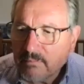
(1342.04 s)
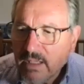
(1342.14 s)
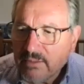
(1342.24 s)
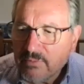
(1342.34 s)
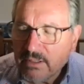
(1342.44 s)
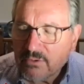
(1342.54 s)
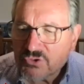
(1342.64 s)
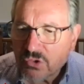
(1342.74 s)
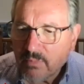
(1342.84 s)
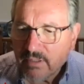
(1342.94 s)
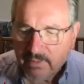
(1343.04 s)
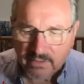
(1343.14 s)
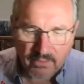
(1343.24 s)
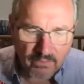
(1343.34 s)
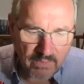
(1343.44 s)
my radio show, my
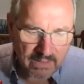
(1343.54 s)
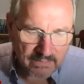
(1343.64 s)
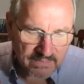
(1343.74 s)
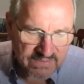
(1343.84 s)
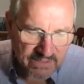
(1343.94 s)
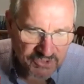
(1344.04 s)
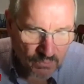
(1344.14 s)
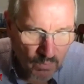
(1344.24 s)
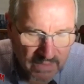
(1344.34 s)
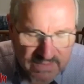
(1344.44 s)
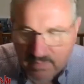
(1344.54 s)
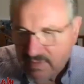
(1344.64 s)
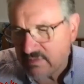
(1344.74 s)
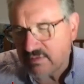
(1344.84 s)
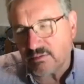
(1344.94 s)
radio station wants
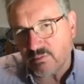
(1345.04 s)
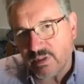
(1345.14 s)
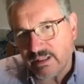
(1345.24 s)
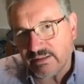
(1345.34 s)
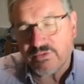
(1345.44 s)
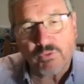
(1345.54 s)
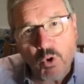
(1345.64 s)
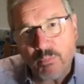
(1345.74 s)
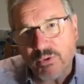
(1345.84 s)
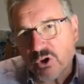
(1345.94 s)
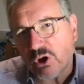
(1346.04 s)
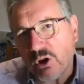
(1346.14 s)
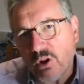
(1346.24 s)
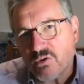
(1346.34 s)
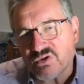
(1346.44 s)
me to either open or
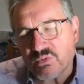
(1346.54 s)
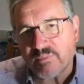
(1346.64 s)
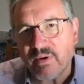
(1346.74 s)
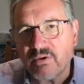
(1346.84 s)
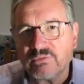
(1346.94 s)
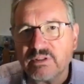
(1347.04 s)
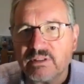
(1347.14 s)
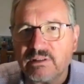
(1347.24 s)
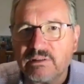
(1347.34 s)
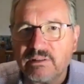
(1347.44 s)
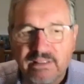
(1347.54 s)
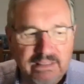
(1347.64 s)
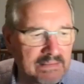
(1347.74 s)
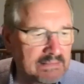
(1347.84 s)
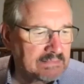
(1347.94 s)
close with my own
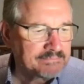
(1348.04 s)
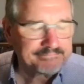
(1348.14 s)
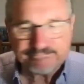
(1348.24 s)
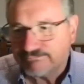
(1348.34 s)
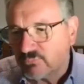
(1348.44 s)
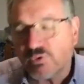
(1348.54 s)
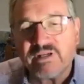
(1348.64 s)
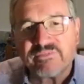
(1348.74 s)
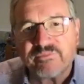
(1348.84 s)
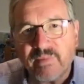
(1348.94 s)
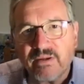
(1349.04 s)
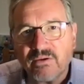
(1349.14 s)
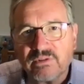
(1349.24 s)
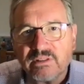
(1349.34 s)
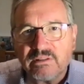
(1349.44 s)
little riff, my
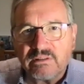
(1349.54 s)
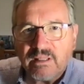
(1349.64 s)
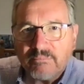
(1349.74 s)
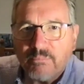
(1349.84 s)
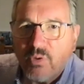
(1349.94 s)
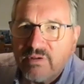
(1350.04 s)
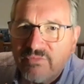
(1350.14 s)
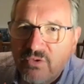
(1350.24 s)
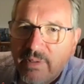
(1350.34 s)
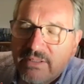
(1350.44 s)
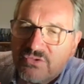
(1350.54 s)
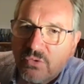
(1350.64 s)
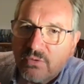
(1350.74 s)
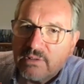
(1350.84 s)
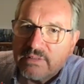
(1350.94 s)
own little point of view,
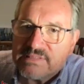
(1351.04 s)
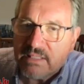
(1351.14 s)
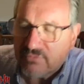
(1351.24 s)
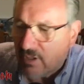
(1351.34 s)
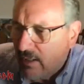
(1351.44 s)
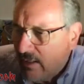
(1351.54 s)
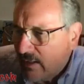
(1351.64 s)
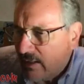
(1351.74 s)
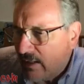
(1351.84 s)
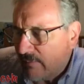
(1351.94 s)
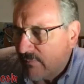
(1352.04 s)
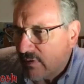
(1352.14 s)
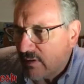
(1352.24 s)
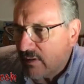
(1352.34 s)
editorial, etc. And